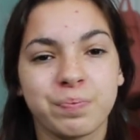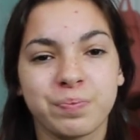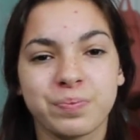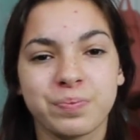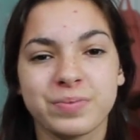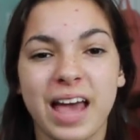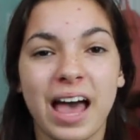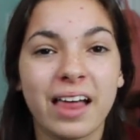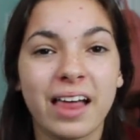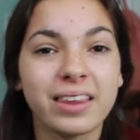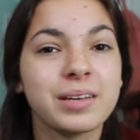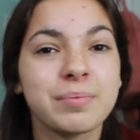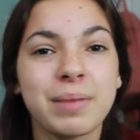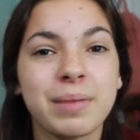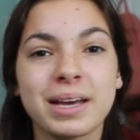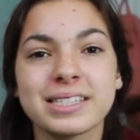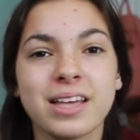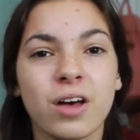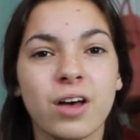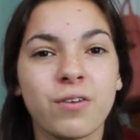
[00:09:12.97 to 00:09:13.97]
telling
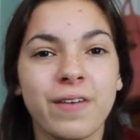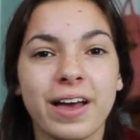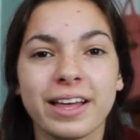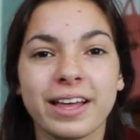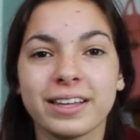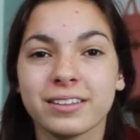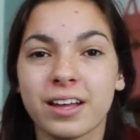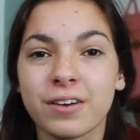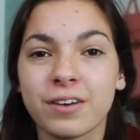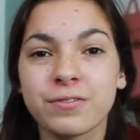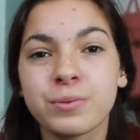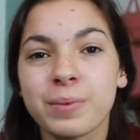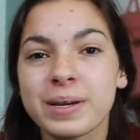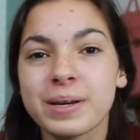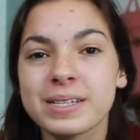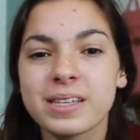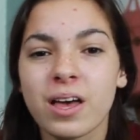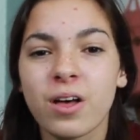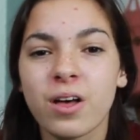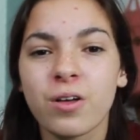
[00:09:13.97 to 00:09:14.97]
myself I loved
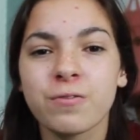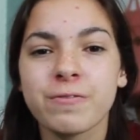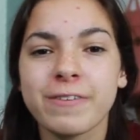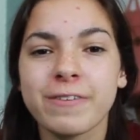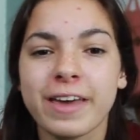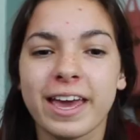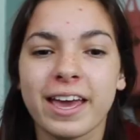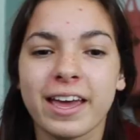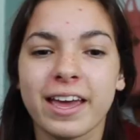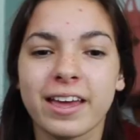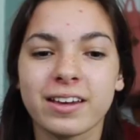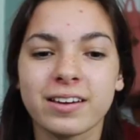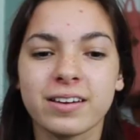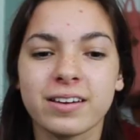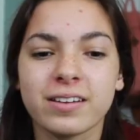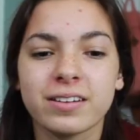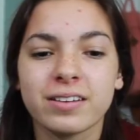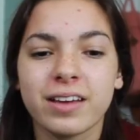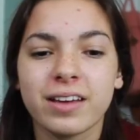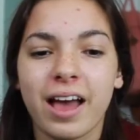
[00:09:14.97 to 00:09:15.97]
myself,
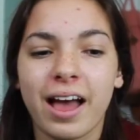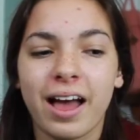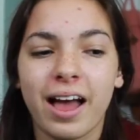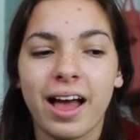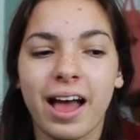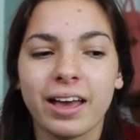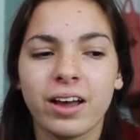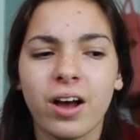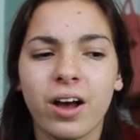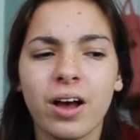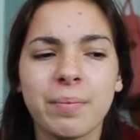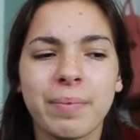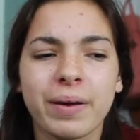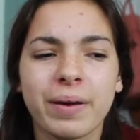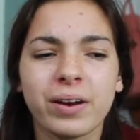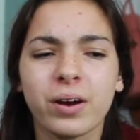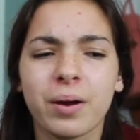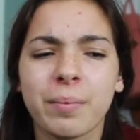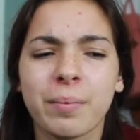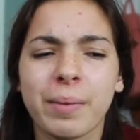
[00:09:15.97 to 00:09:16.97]
and I got
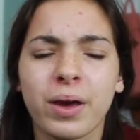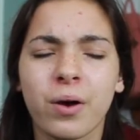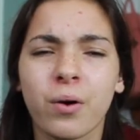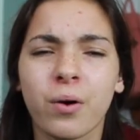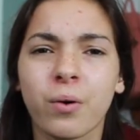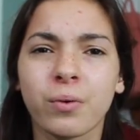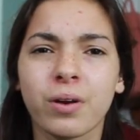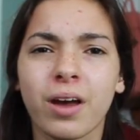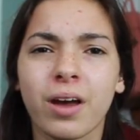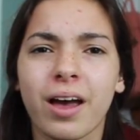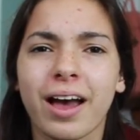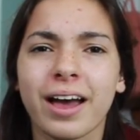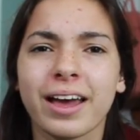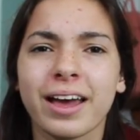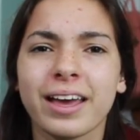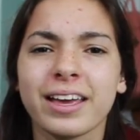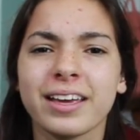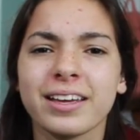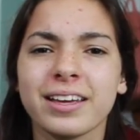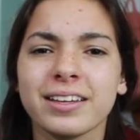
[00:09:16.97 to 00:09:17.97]
better on my own.
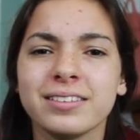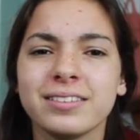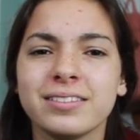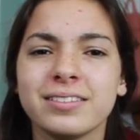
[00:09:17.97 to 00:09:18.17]
I